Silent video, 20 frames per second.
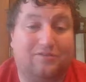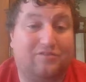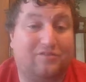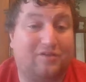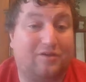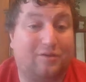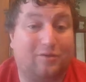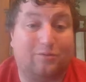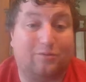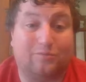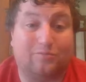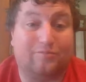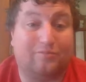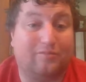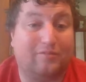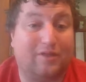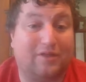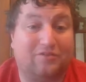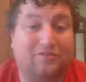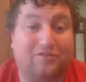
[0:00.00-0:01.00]
so
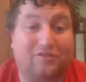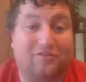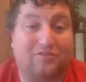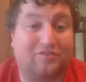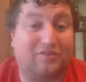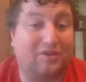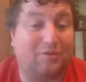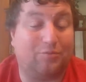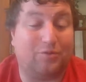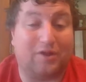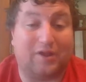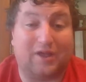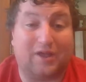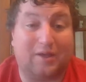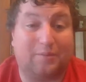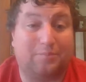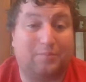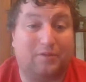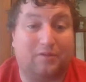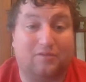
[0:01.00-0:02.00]
let's just see what
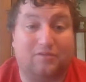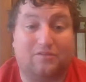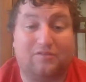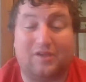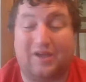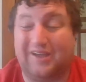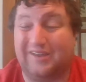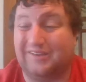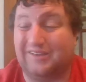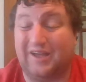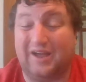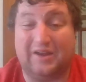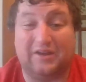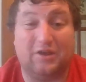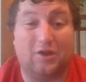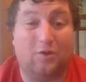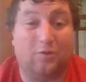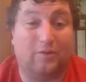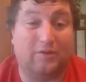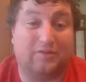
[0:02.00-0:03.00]
happens. I
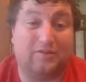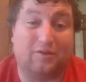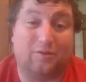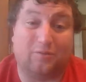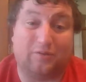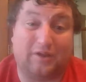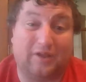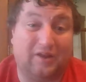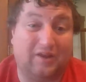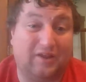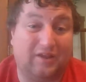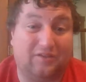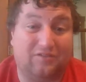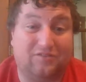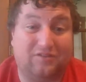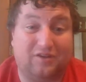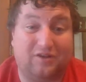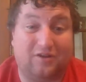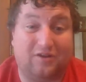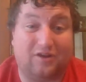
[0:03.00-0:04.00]
know it don't get
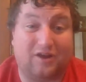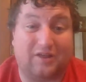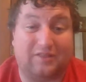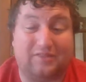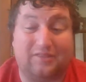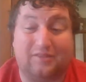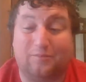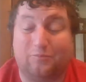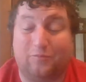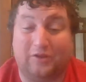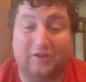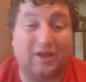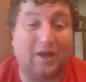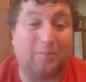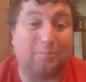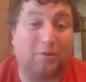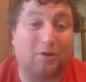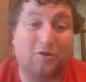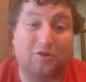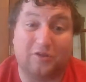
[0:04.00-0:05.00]
easier. We
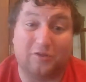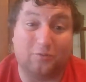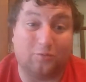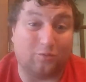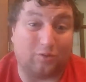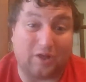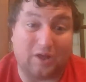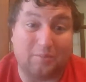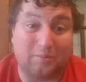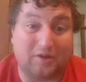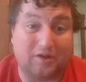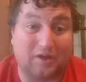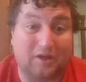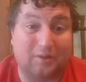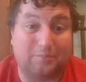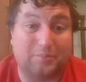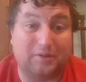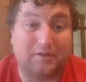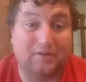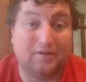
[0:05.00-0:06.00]
got Purdue coming
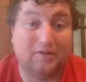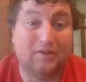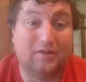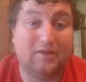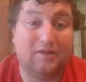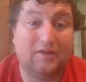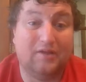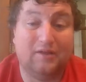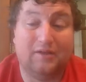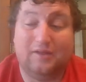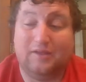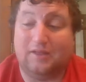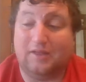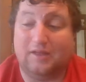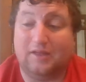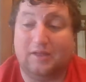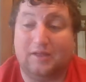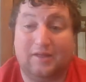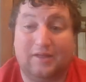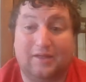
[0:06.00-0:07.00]
up
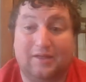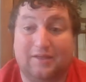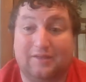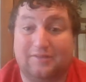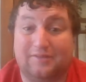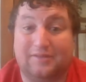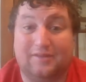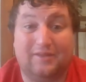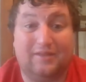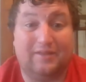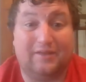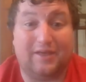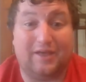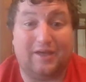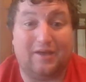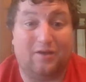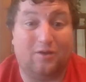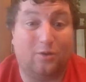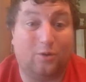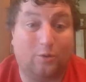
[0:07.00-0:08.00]

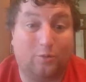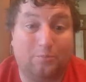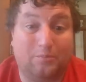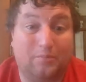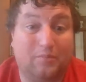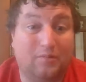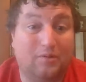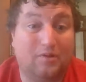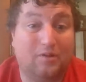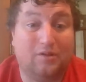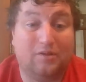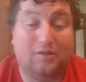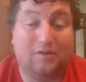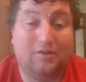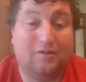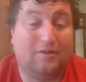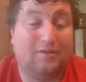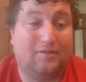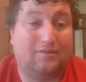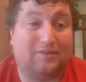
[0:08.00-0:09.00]
at home.
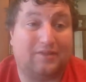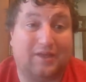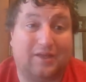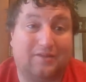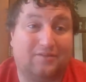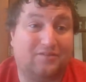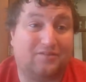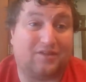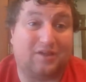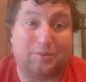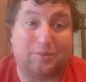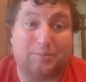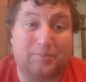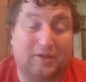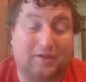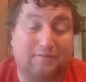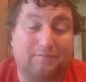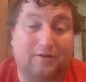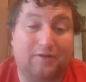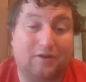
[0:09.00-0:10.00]
That's going to
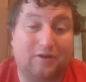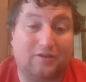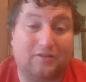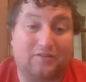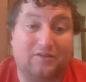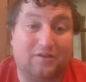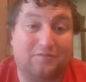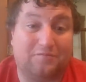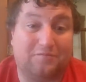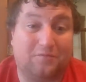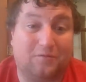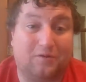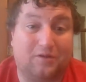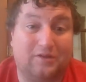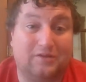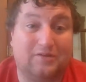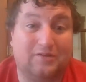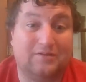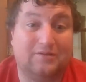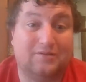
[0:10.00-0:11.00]
be a very tough
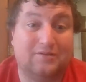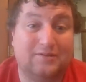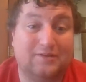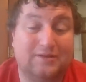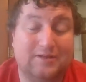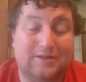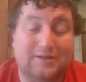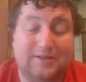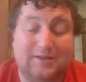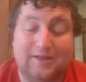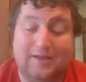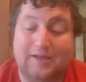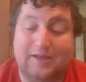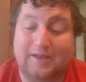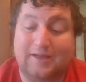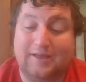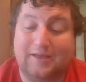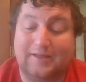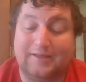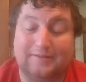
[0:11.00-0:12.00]
one.
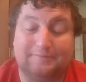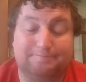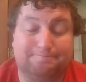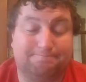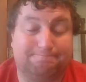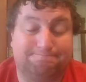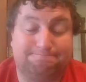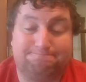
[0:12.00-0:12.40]
Um,